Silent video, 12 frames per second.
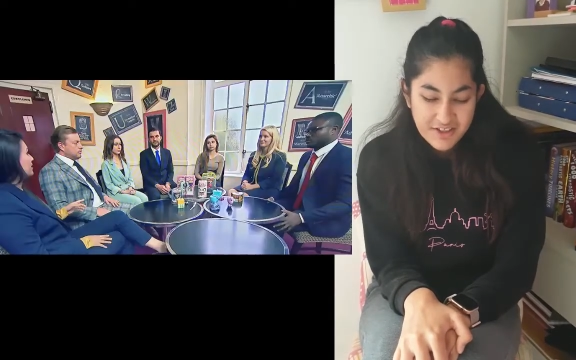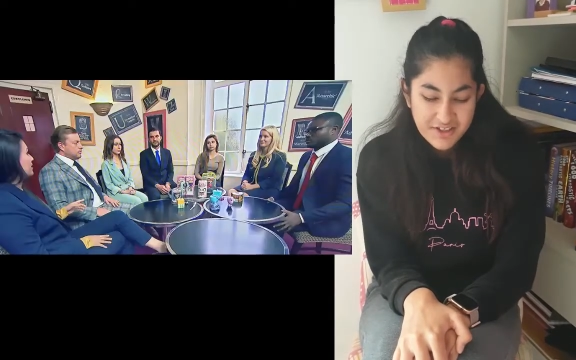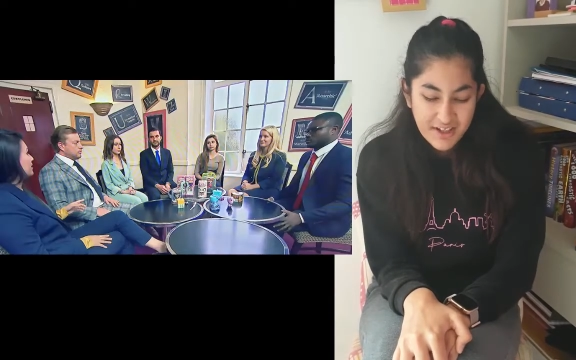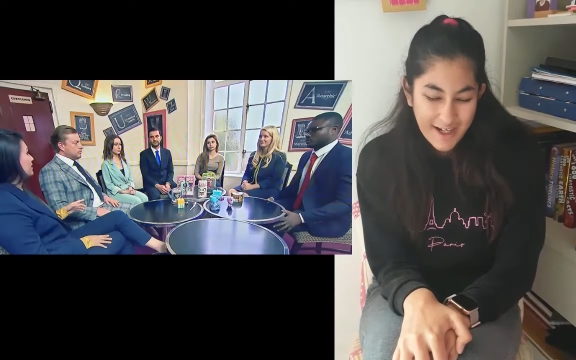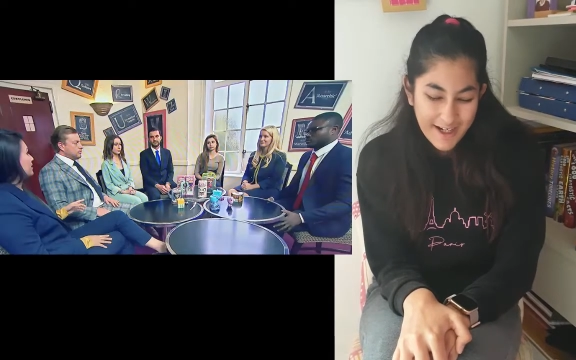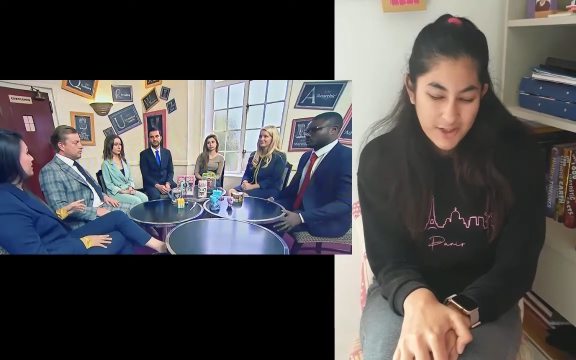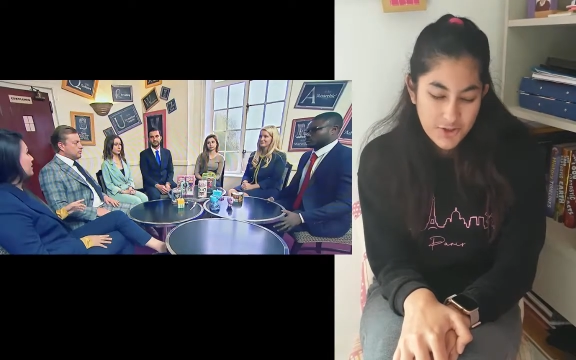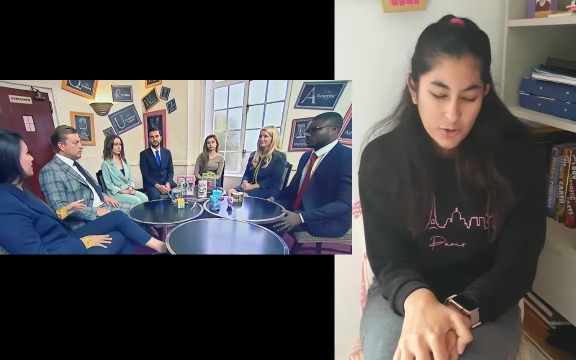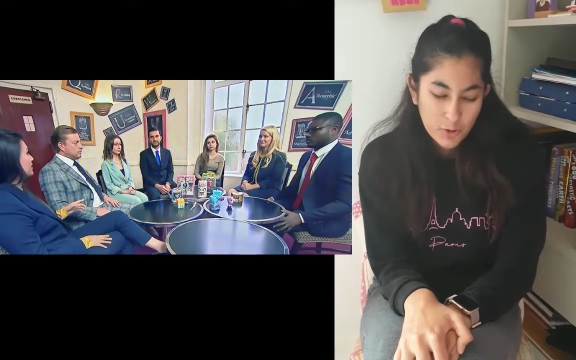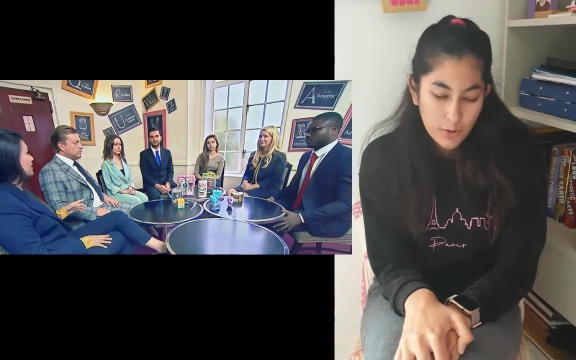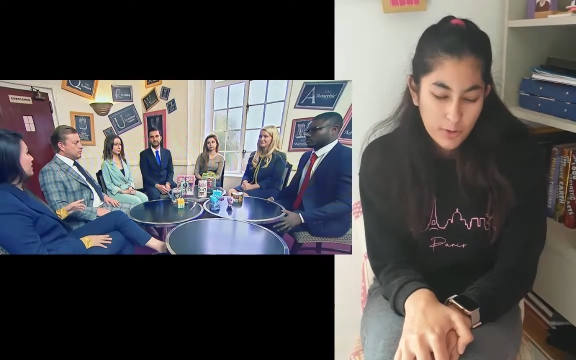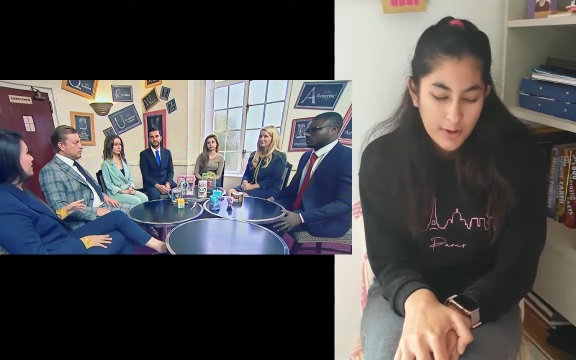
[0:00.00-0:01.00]
side
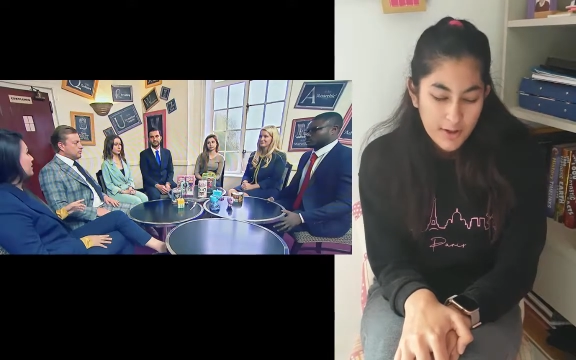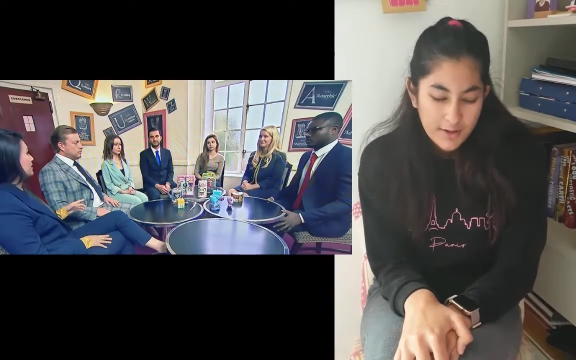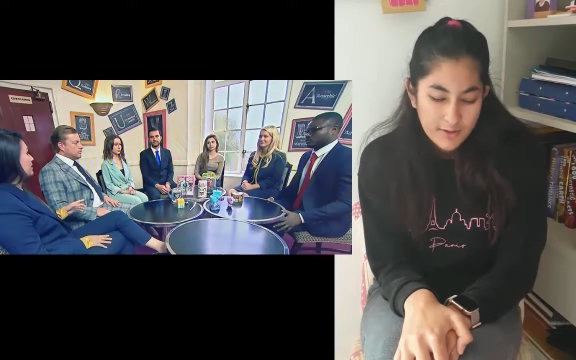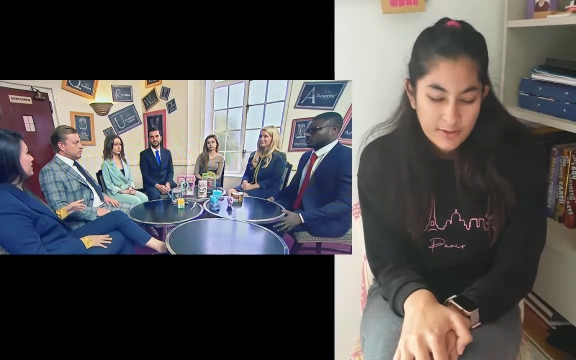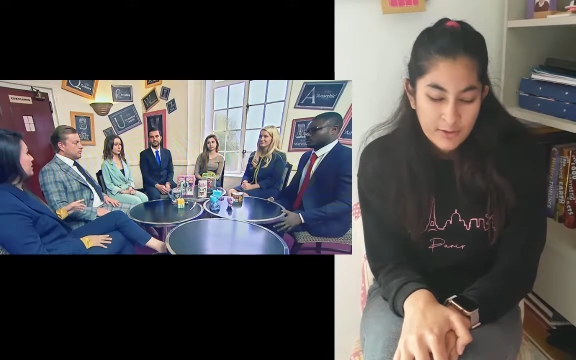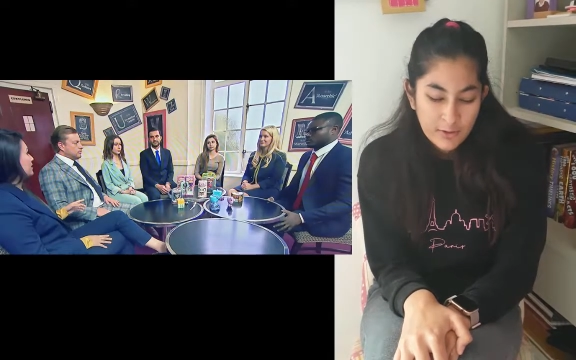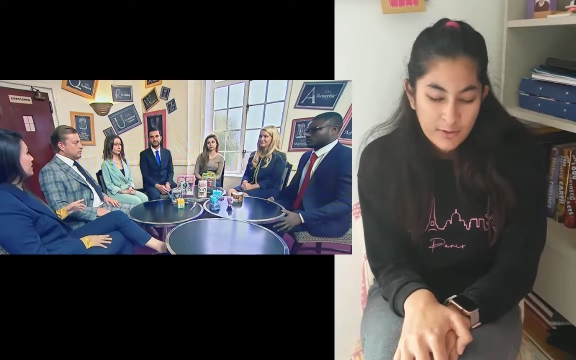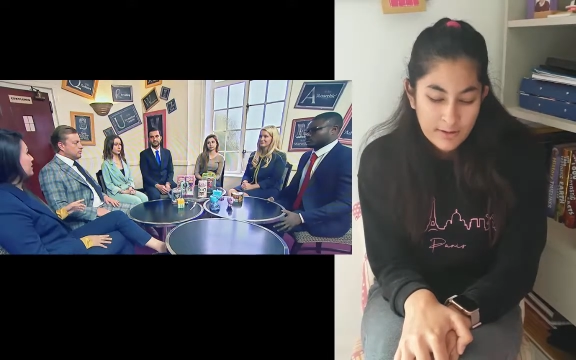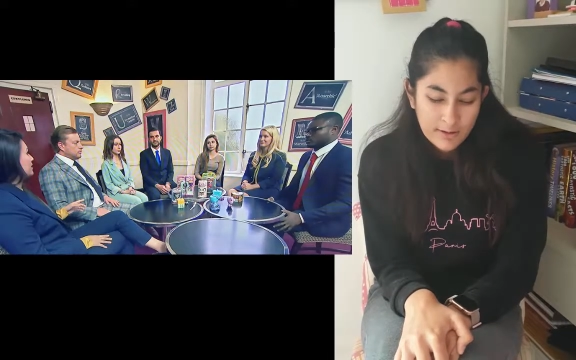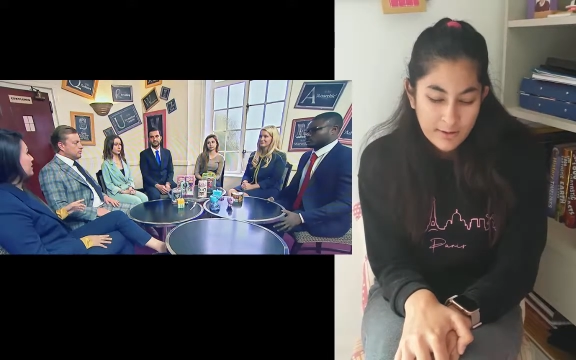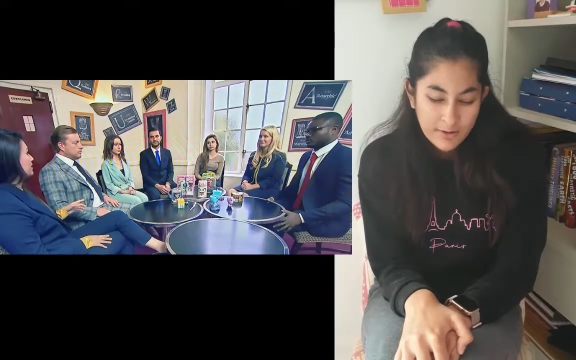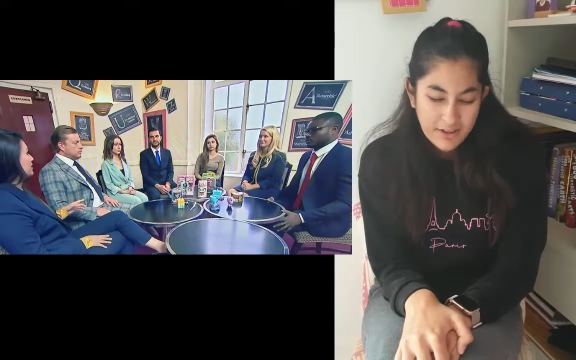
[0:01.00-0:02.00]
or not
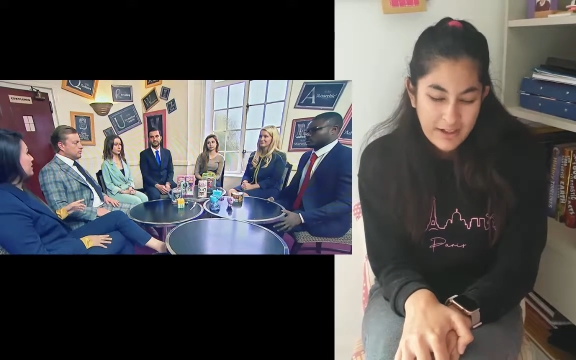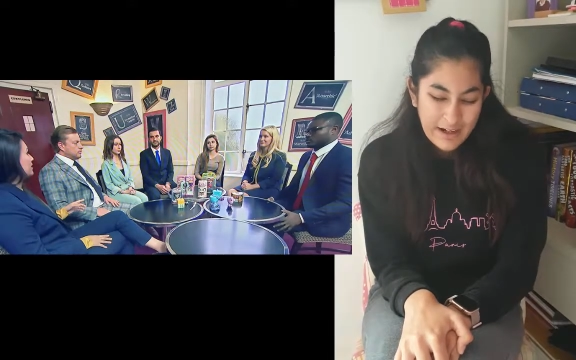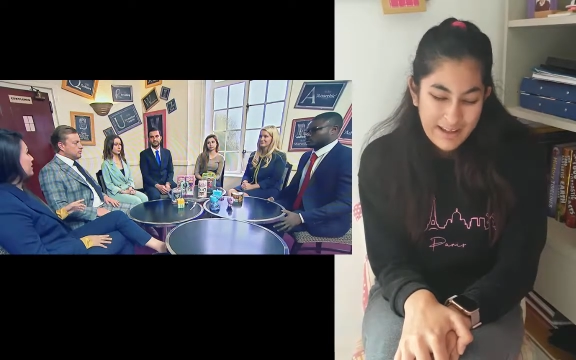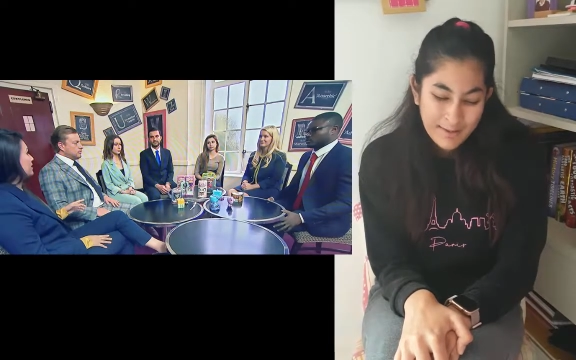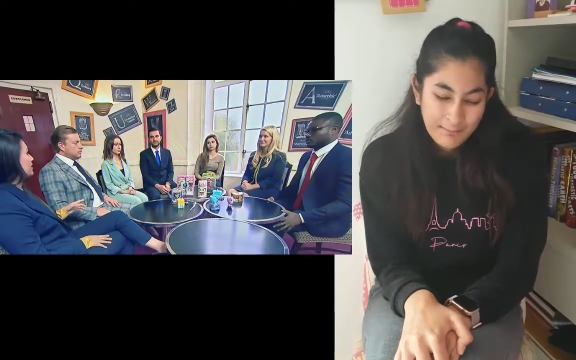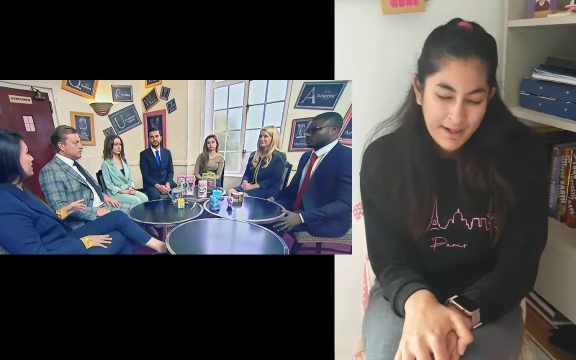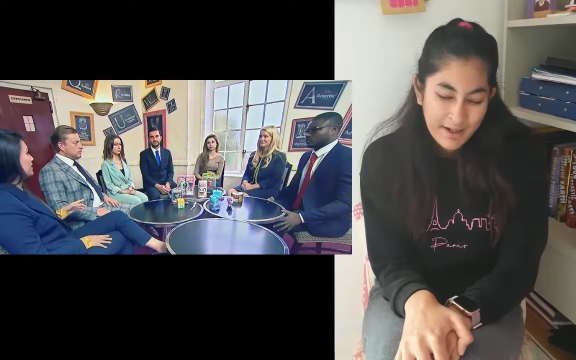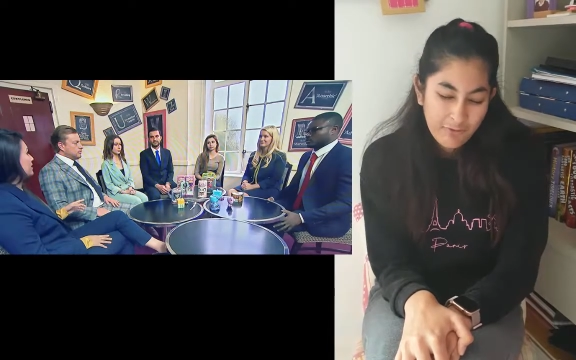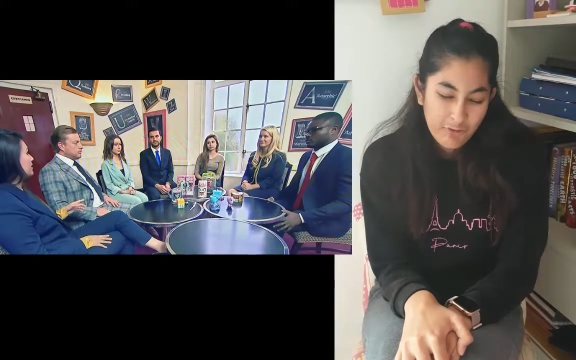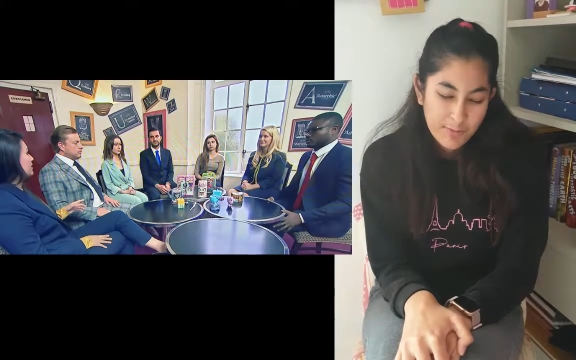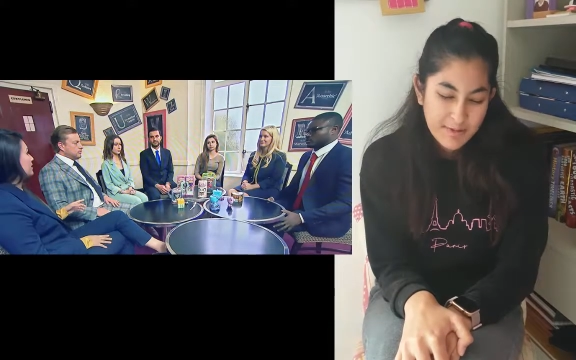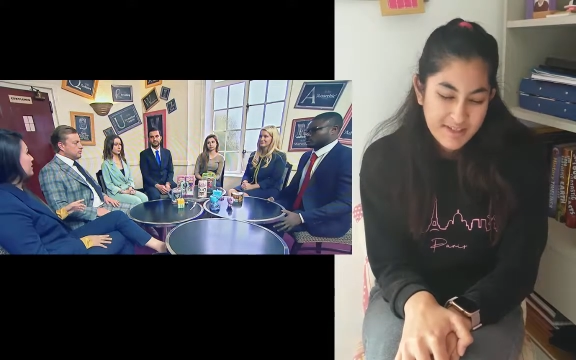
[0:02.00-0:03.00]
included in the main
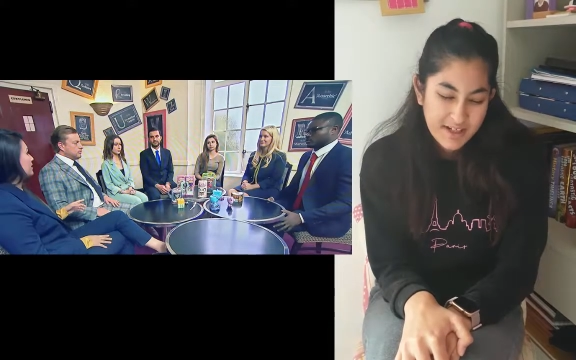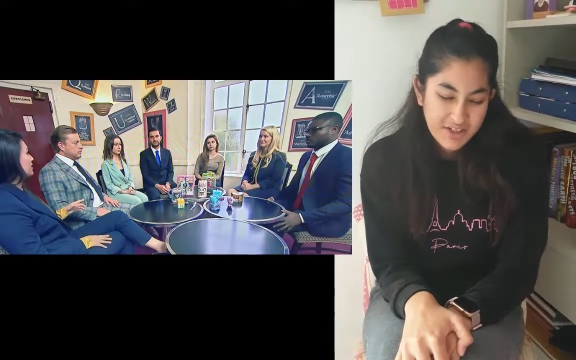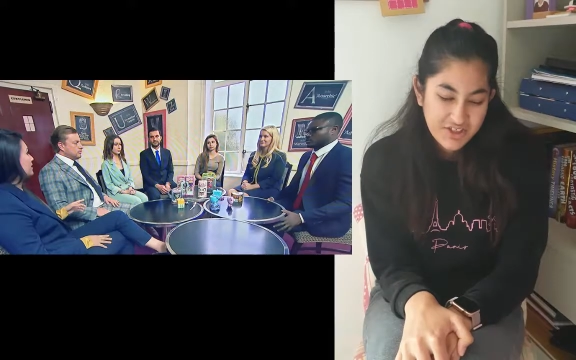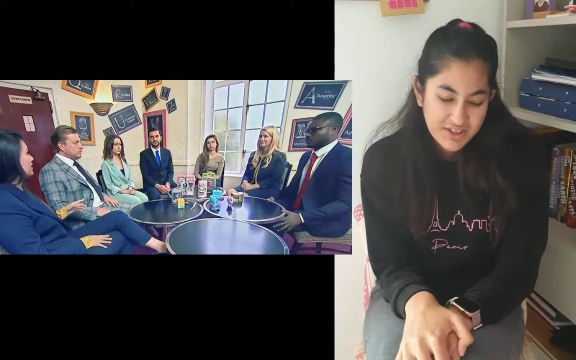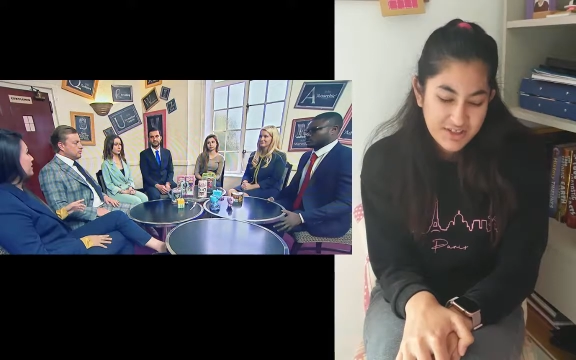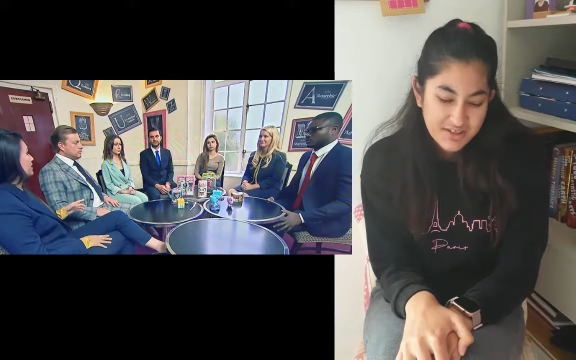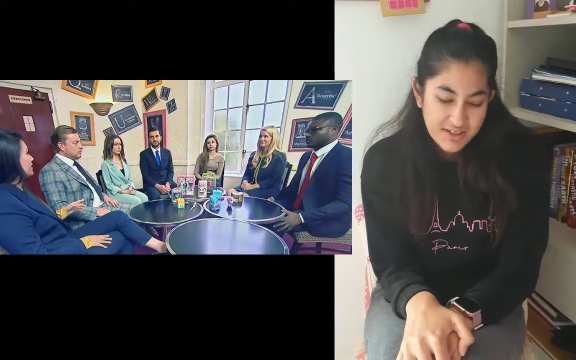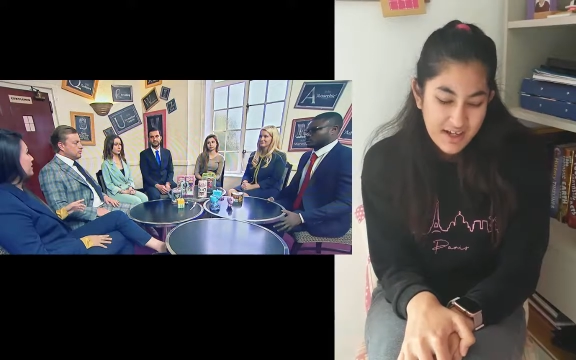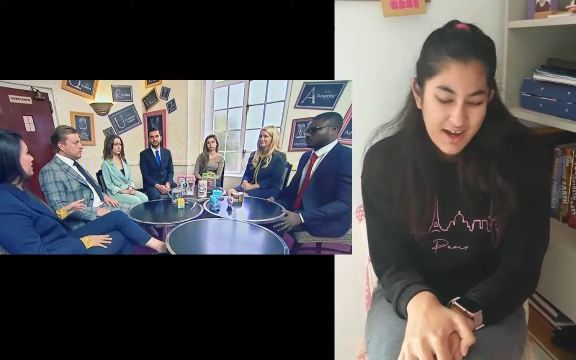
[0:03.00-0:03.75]
group discussions.